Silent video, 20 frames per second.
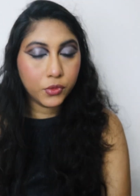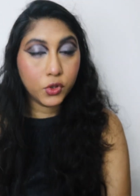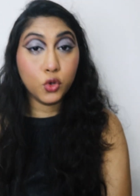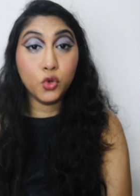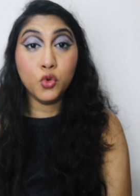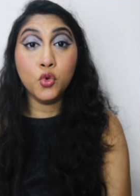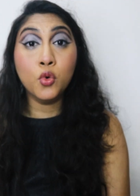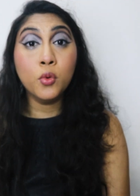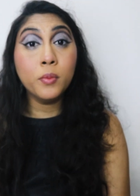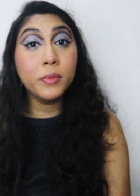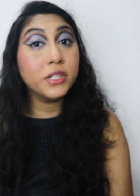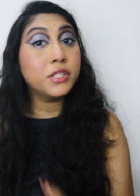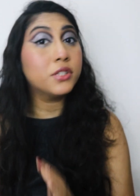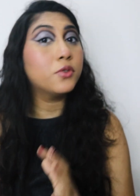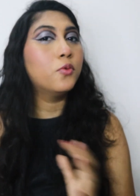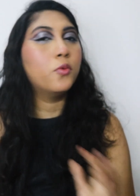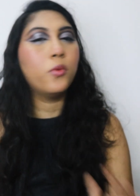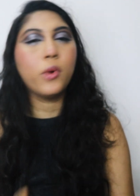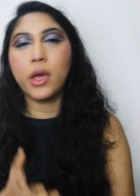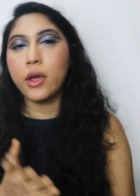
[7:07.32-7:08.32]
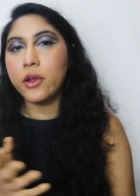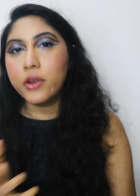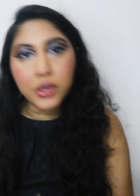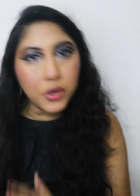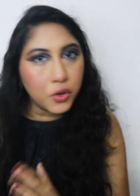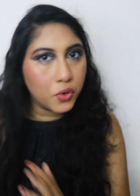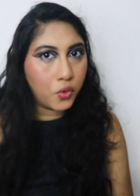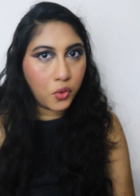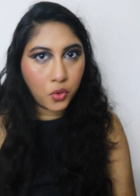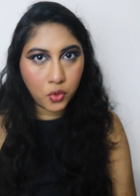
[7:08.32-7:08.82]
No matter where
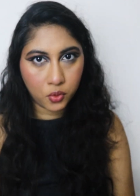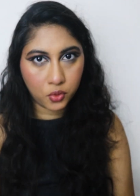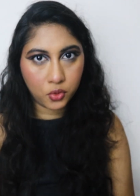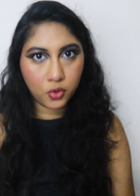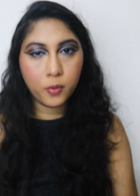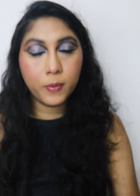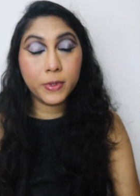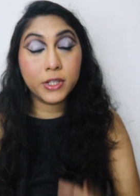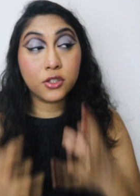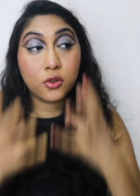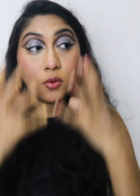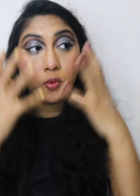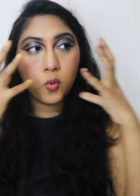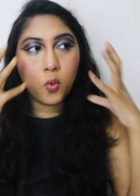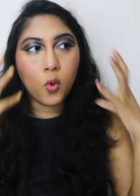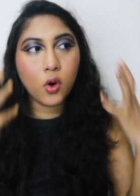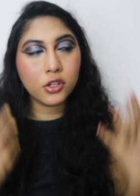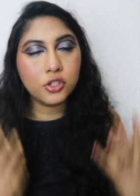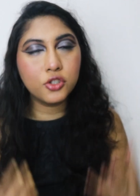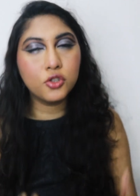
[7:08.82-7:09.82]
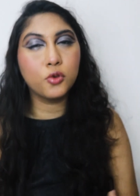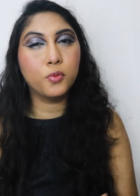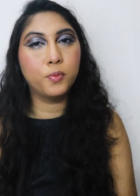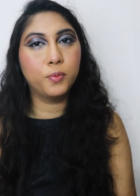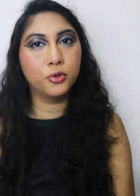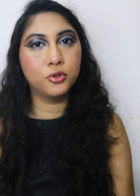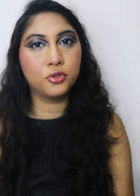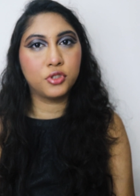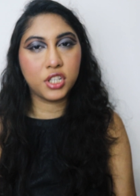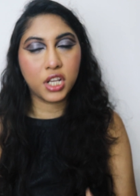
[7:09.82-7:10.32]
you go, no matter what you
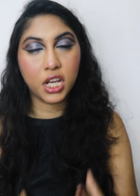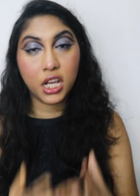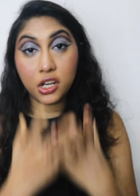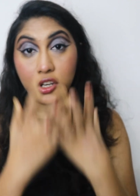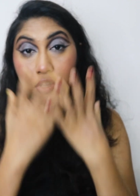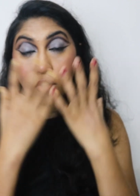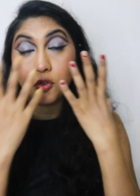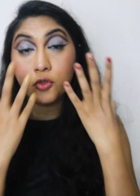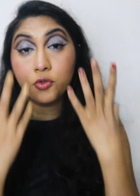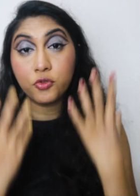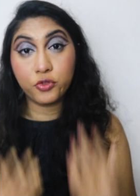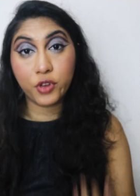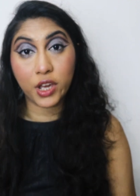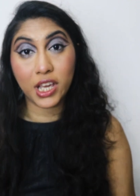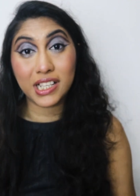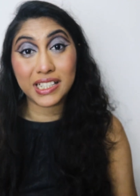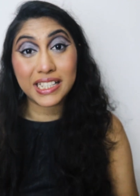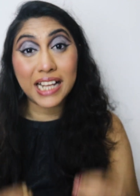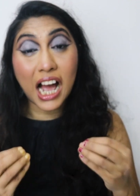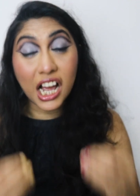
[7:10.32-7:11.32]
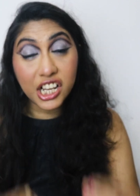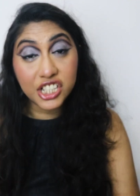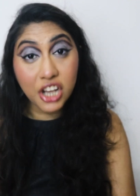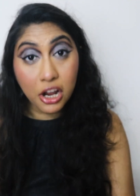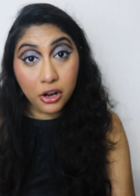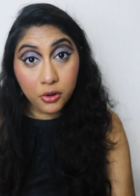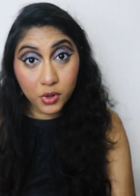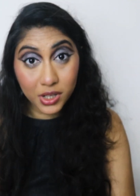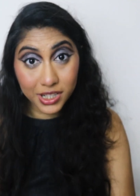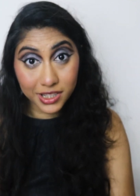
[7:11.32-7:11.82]
put in your face,
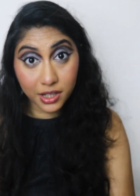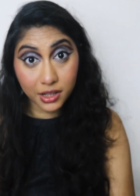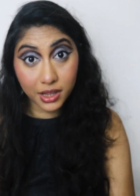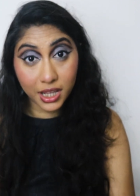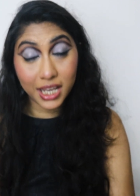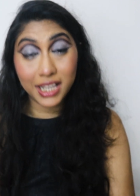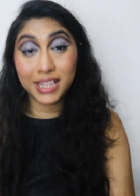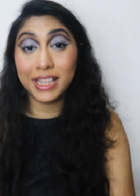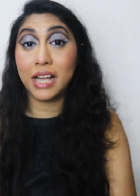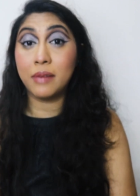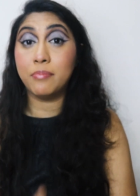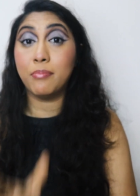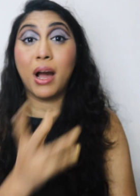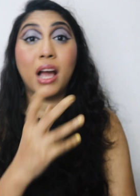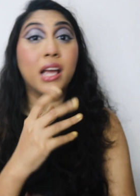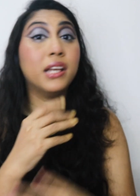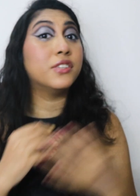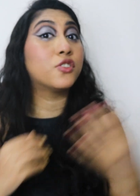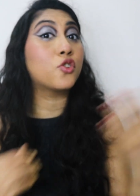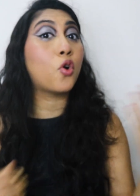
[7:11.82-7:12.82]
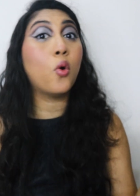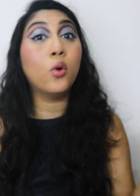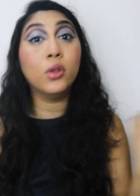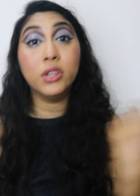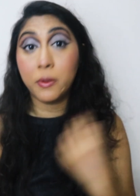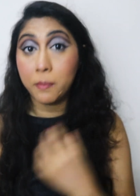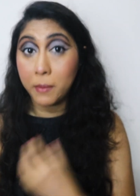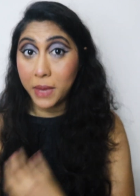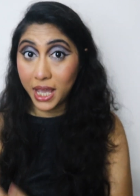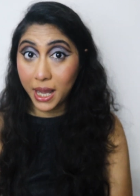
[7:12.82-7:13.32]
eyeshadow is the thing that binds all
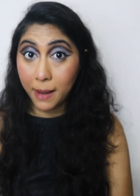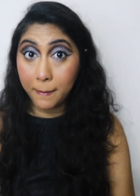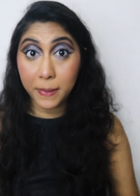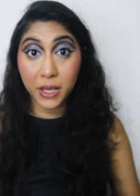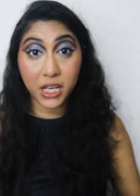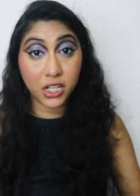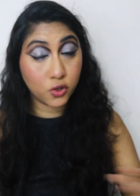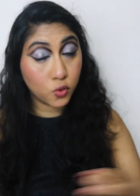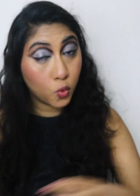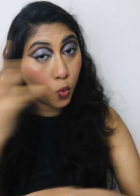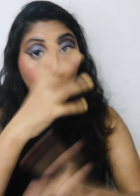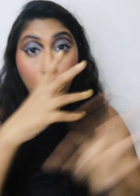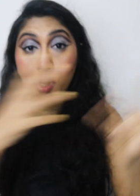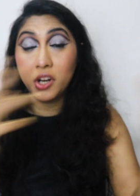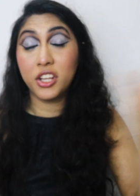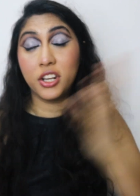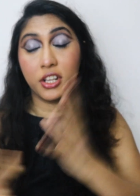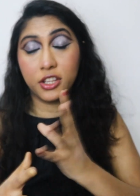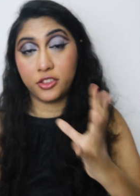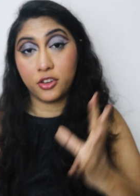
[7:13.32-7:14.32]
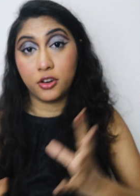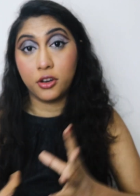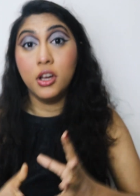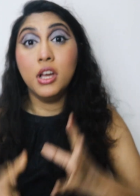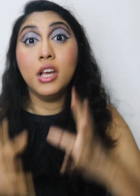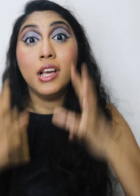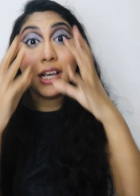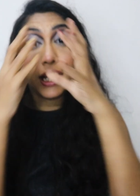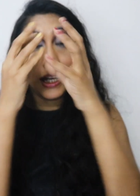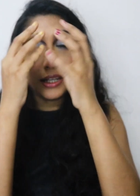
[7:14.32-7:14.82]
the makeup into one another.
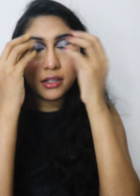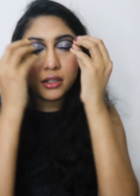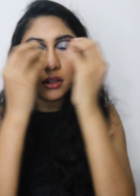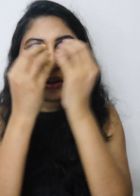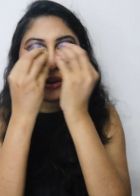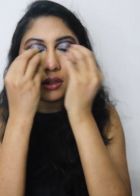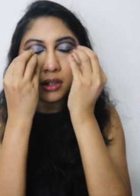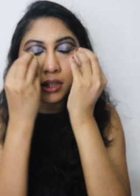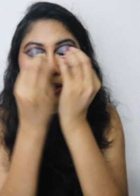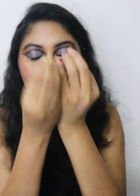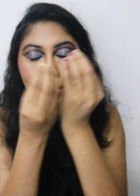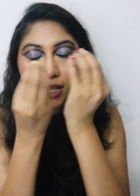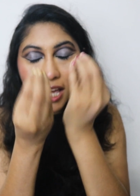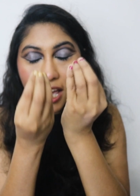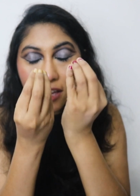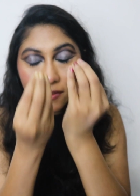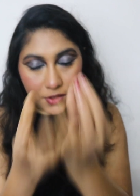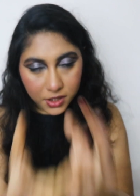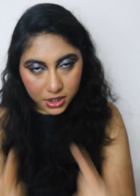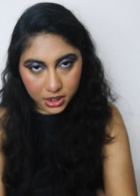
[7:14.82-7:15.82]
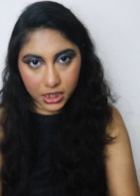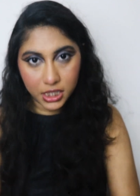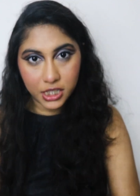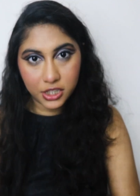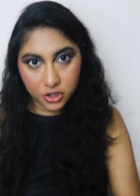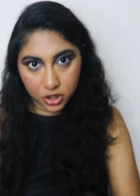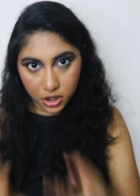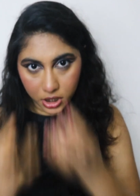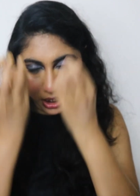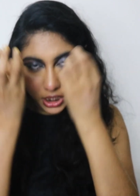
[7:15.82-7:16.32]
It
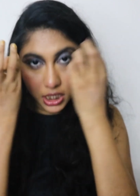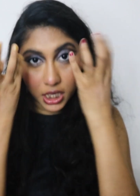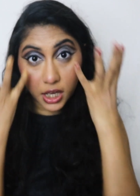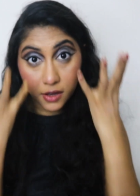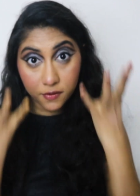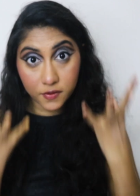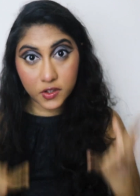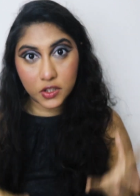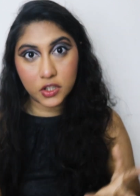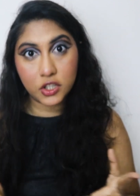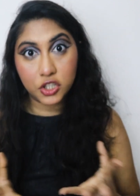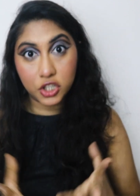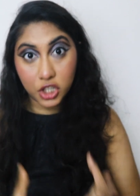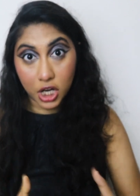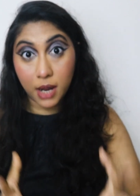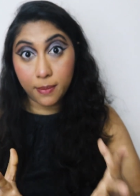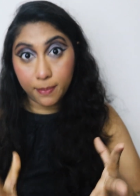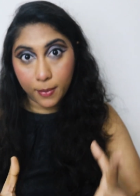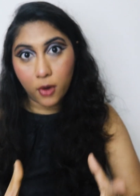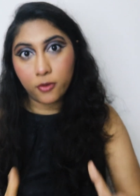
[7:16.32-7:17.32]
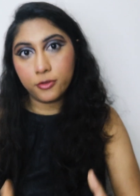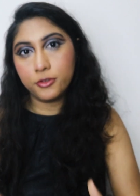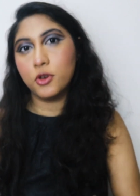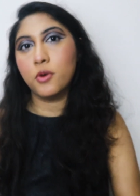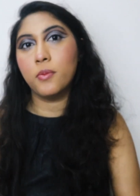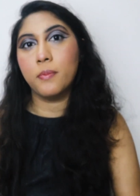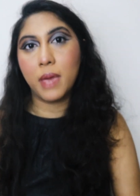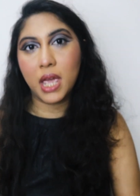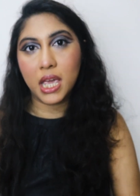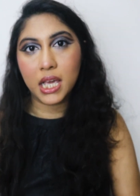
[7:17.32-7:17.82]
literally gives the shape of
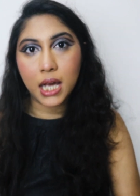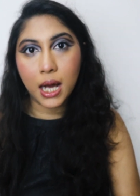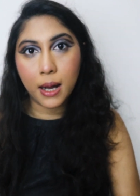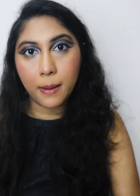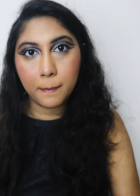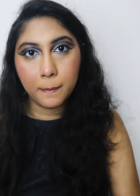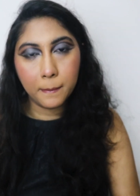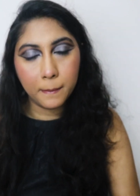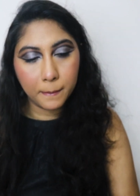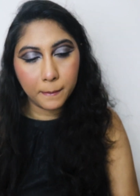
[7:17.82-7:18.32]
your makeup.